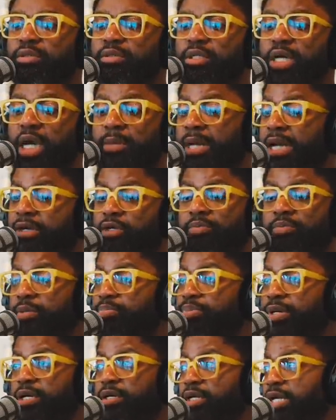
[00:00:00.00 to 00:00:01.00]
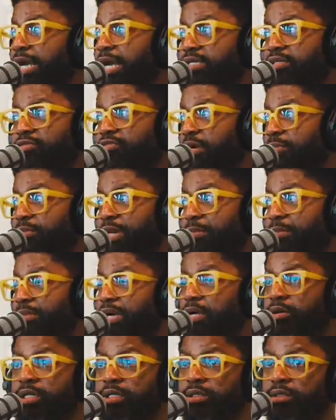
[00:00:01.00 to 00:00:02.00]
I'm not going to be paralyzed if I'm not
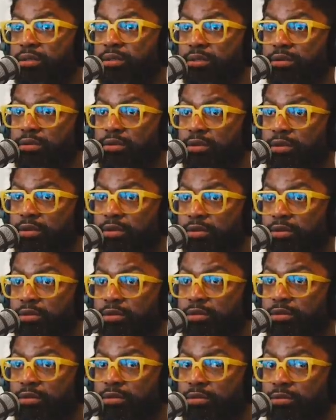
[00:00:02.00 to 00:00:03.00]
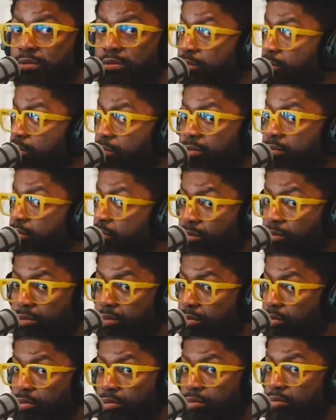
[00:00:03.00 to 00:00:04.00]
married. Mm-hmm.
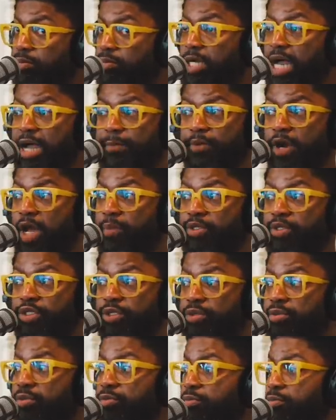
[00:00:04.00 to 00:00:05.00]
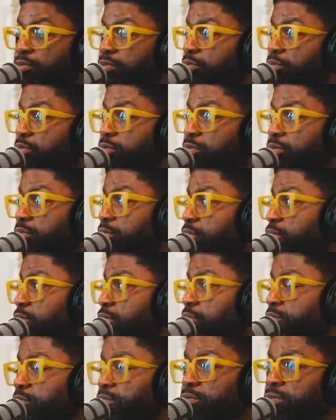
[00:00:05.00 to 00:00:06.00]
I promise you.
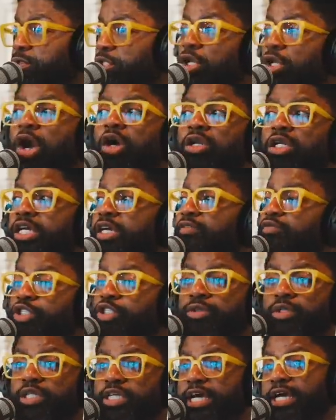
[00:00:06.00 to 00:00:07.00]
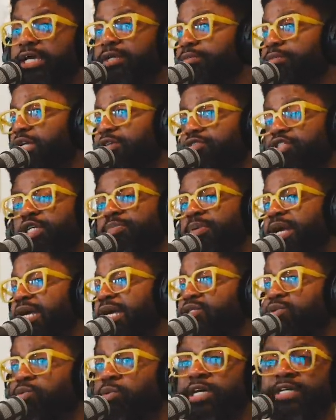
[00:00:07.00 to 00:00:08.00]
Long live Juliette. If she
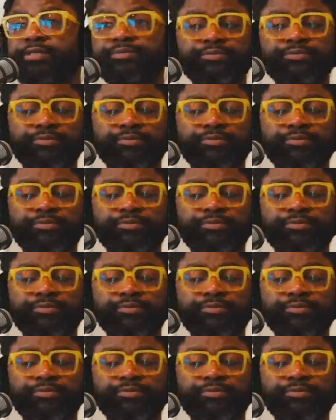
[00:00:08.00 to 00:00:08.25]
passed away,